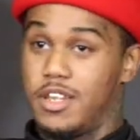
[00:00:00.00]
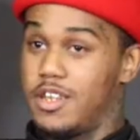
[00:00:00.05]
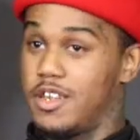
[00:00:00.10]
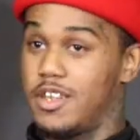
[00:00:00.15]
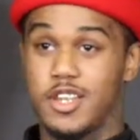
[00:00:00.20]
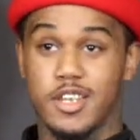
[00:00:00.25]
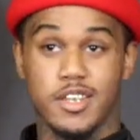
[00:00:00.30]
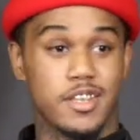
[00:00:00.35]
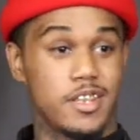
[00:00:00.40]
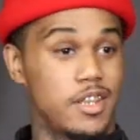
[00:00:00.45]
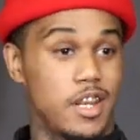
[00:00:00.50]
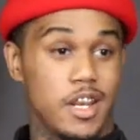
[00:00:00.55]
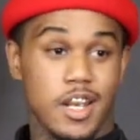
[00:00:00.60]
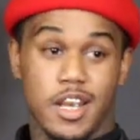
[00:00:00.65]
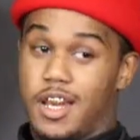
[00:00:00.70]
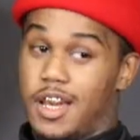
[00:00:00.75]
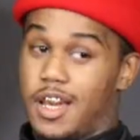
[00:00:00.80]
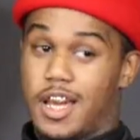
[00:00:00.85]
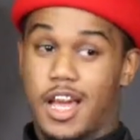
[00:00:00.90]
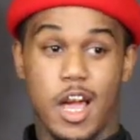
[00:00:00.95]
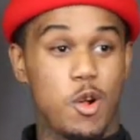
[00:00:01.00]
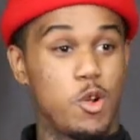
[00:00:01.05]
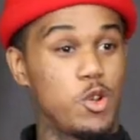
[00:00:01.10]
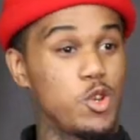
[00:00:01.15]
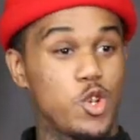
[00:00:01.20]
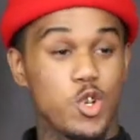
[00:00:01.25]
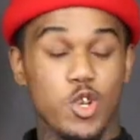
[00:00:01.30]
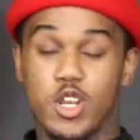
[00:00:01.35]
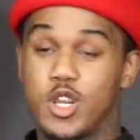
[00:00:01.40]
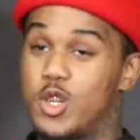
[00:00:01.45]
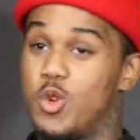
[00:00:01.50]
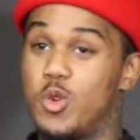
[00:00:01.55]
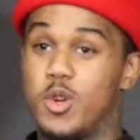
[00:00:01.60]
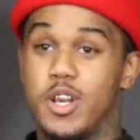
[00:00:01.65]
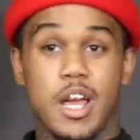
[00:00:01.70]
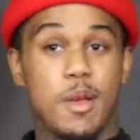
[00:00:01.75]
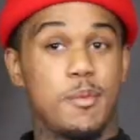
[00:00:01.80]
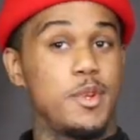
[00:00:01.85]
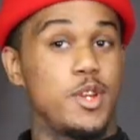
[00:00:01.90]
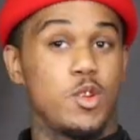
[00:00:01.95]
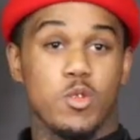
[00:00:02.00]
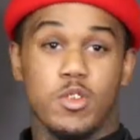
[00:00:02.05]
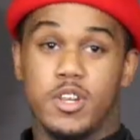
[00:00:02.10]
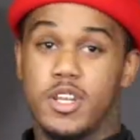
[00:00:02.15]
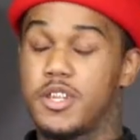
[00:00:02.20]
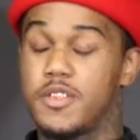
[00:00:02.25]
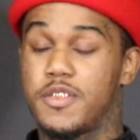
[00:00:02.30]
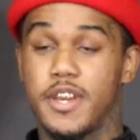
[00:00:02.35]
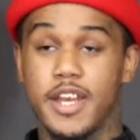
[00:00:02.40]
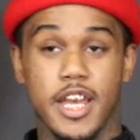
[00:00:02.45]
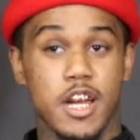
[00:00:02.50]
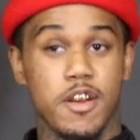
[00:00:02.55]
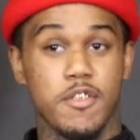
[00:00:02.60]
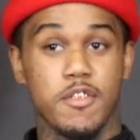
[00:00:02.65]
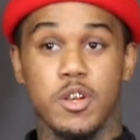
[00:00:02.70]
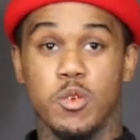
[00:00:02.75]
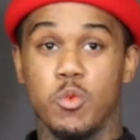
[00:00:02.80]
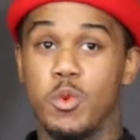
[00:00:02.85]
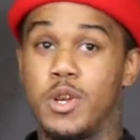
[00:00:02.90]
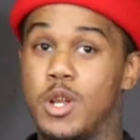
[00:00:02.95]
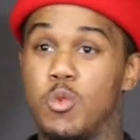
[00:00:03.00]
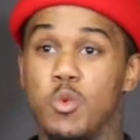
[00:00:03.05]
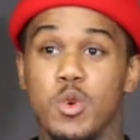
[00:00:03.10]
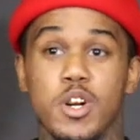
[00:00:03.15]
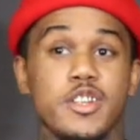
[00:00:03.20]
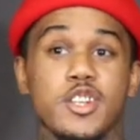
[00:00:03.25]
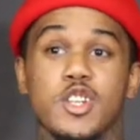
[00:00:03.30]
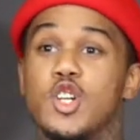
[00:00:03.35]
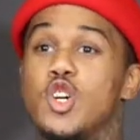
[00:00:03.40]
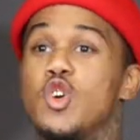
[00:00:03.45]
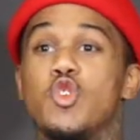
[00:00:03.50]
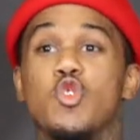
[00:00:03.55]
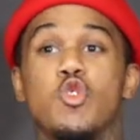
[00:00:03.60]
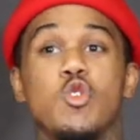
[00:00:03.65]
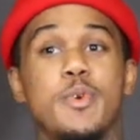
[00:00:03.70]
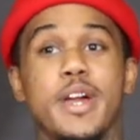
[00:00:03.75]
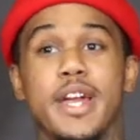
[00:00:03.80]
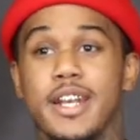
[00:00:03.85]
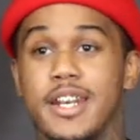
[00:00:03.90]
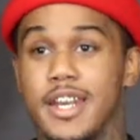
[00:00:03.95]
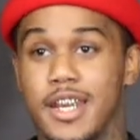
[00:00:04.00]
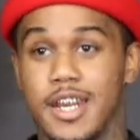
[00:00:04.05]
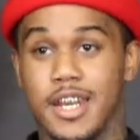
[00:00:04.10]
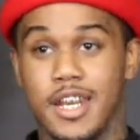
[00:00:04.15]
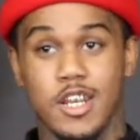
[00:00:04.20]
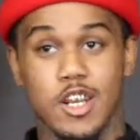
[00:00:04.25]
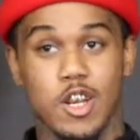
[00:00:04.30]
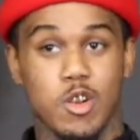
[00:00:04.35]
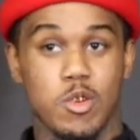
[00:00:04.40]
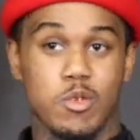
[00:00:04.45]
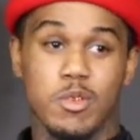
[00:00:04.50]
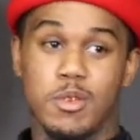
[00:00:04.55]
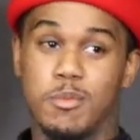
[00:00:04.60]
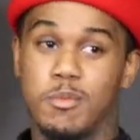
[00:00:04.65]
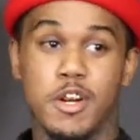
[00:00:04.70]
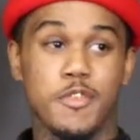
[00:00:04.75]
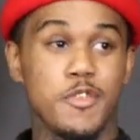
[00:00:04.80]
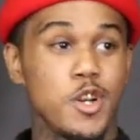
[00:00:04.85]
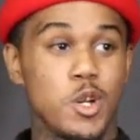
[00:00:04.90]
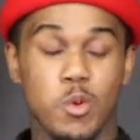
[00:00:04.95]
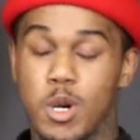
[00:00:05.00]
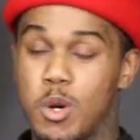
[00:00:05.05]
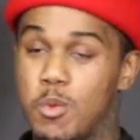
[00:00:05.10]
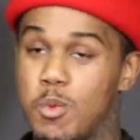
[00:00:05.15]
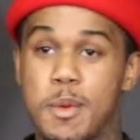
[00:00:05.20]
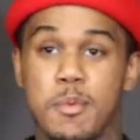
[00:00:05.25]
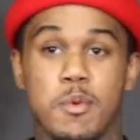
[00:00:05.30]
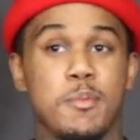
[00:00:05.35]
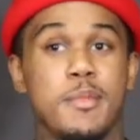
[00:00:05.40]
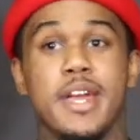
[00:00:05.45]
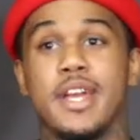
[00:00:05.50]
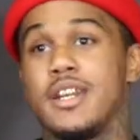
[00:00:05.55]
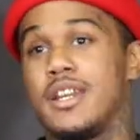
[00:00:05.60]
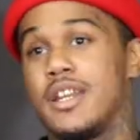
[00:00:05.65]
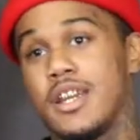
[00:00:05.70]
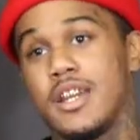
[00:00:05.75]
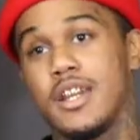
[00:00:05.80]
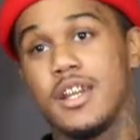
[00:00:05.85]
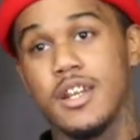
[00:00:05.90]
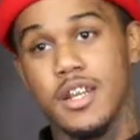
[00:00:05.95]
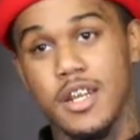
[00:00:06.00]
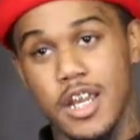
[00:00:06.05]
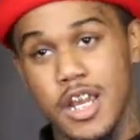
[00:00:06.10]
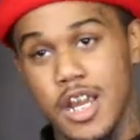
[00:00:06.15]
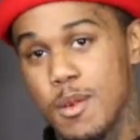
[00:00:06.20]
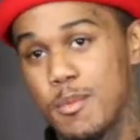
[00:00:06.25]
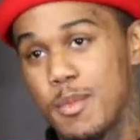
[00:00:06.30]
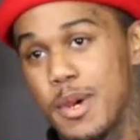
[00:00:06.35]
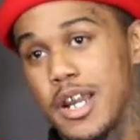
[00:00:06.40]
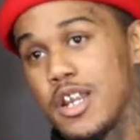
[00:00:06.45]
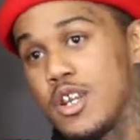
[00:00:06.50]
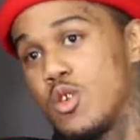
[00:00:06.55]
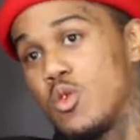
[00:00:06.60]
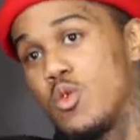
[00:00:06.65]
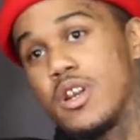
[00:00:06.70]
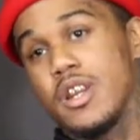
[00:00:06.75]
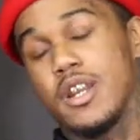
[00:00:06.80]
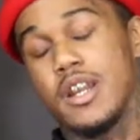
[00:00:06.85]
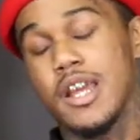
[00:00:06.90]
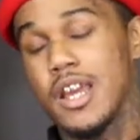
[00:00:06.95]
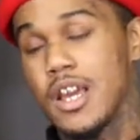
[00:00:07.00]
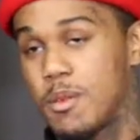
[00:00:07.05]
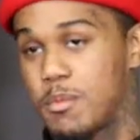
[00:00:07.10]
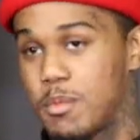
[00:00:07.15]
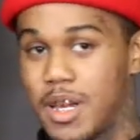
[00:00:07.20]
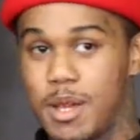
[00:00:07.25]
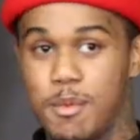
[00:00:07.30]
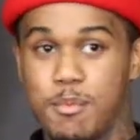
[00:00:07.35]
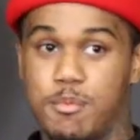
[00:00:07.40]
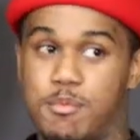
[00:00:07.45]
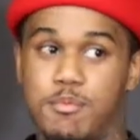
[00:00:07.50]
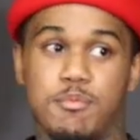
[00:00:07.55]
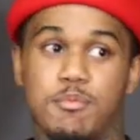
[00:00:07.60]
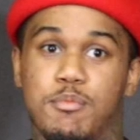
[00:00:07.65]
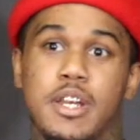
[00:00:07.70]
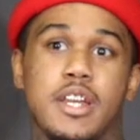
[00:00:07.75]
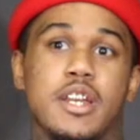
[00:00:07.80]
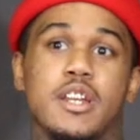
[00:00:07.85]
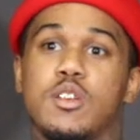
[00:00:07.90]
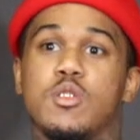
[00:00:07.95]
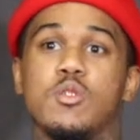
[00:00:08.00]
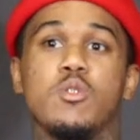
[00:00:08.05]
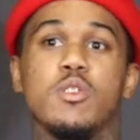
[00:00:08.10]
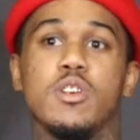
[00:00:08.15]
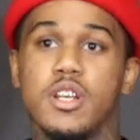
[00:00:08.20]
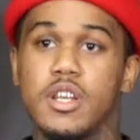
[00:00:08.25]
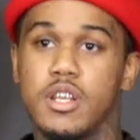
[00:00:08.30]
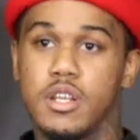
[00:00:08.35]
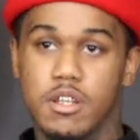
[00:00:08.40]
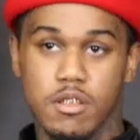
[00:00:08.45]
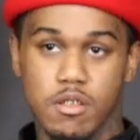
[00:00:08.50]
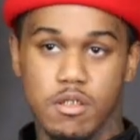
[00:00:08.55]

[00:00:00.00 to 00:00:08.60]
Just, I was here to do that. I've been doing this forever. When it wasn't cool back then, you know, my phone wasn't rapping back then. Everybody doing it now, but I've been doing it.